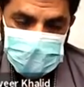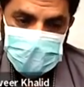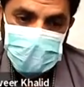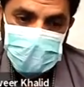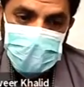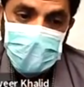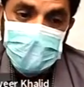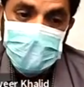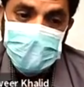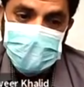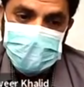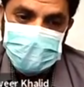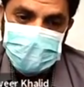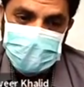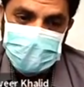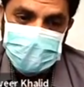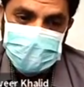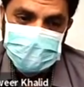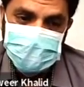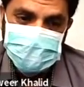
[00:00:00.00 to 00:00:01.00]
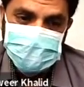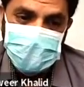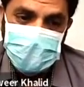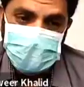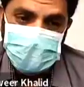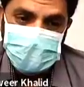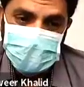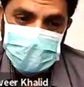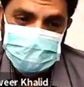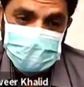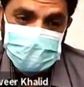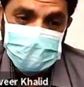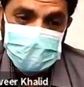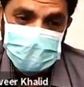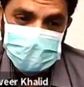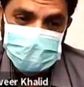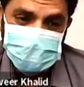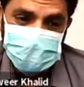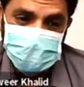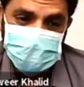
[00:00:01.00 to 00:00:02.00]
When the blood is bypassing the
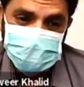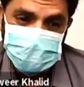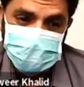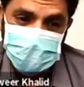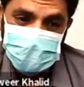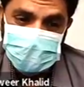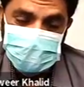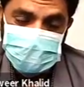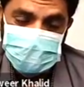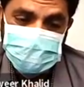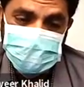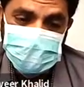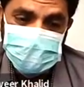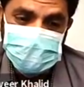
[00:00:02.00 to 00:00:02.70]
liver, that is